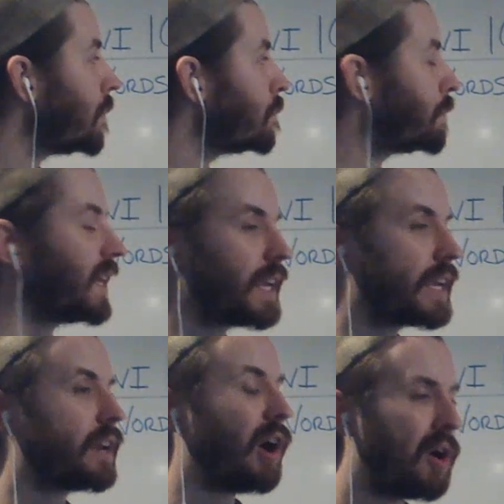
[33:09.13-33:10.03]
Being
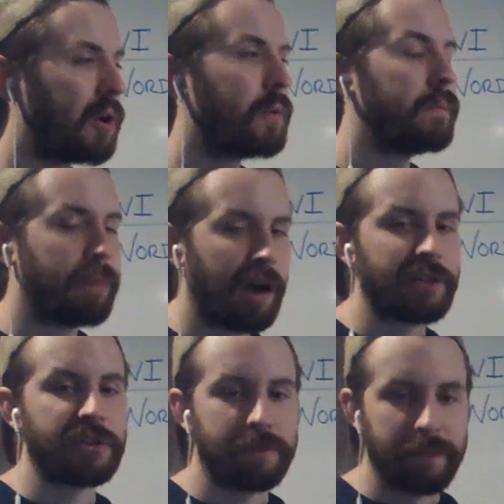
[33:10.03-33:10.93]
at home
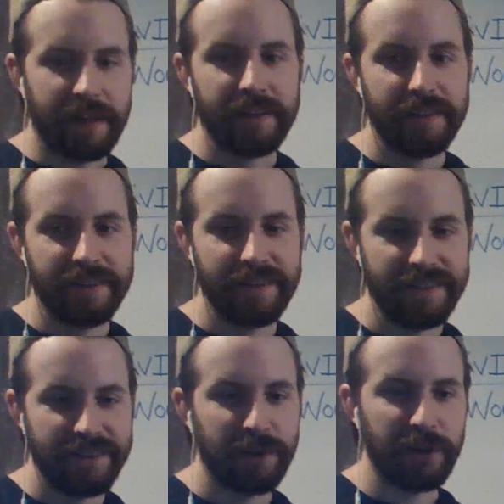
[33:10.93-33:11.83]
bothers me,
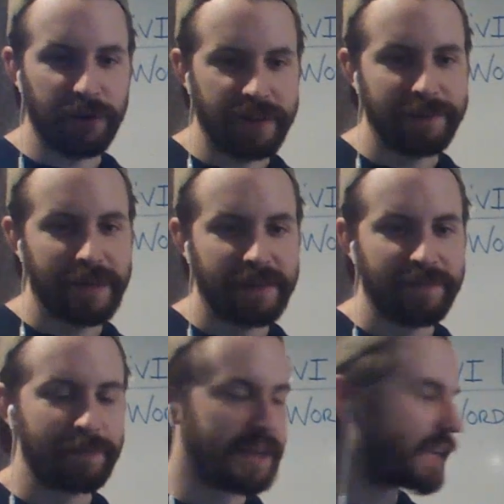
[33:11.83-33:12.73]
or annoys me.
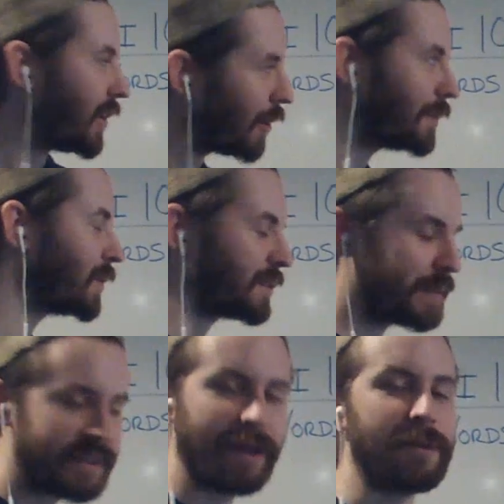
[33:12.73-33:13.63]
Being at home annoys me.
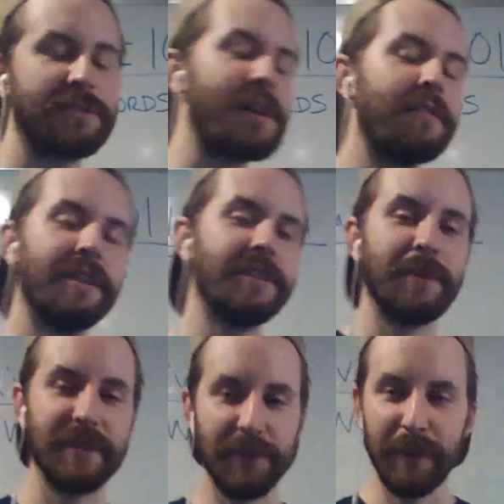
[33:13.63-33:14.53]
That was relevant to
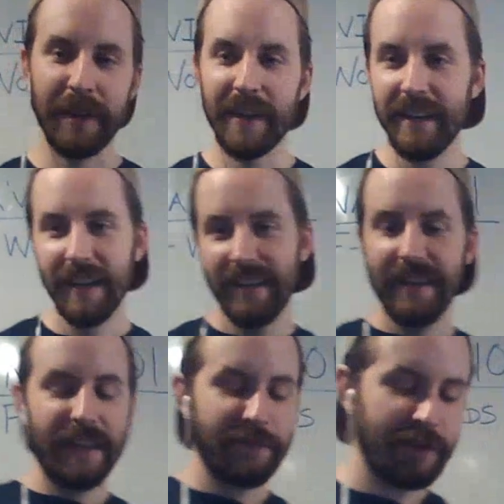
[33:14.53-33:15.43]
what's going on.
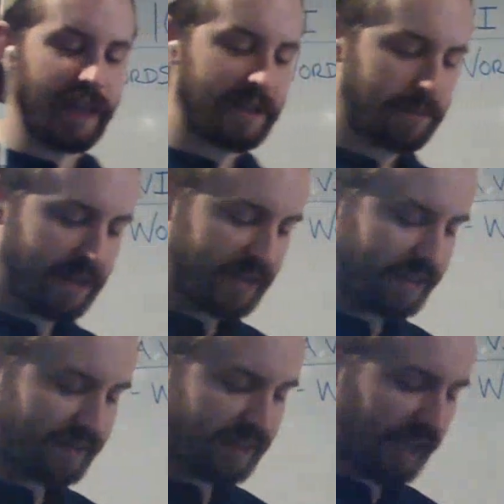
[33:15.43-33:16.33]
If you're like
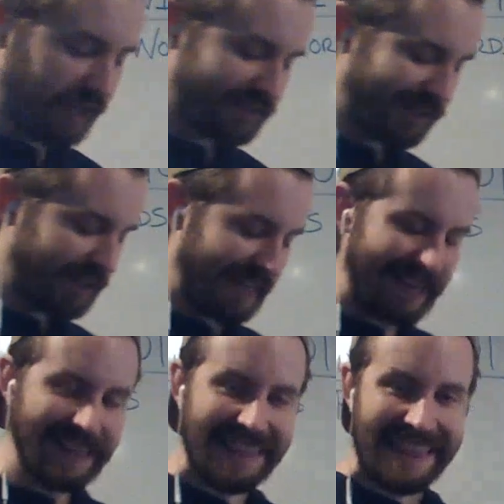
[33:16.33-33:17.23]
me, starting to get
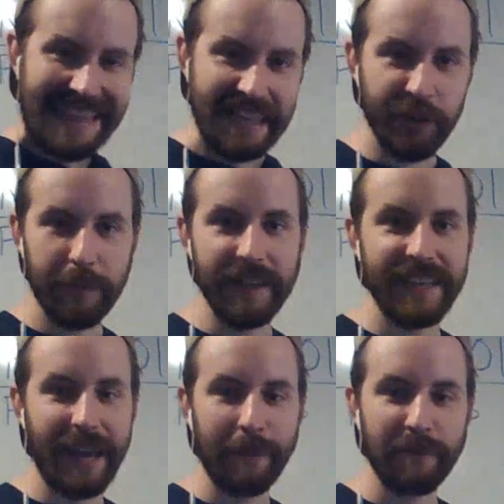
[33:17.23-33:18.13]
a little bit
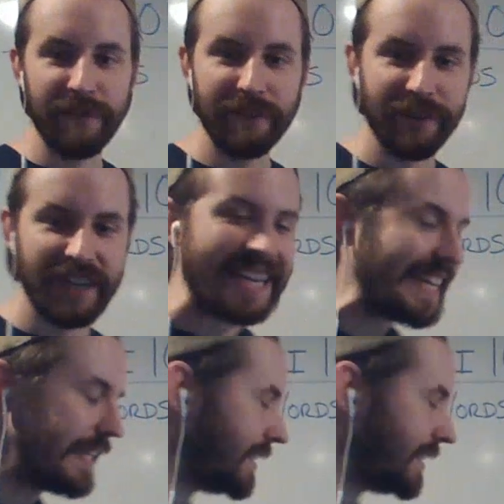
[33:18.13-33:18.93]
cabin fever-y